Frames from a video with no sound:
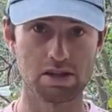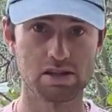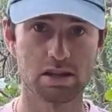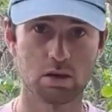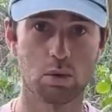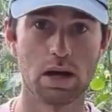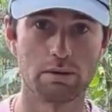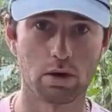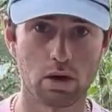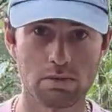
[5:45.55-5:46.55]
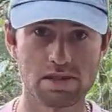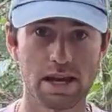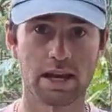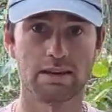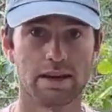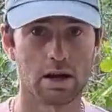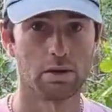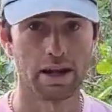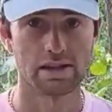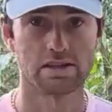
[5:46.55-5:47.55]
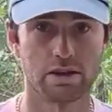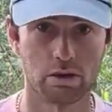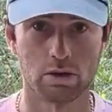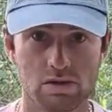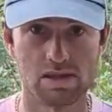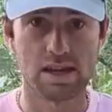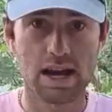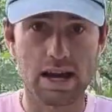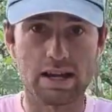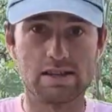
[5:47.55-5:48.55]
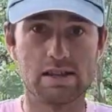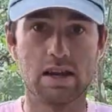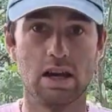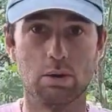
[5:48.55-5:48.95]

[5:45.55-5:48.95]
it's just in the way of your arms hanging down next to your own sides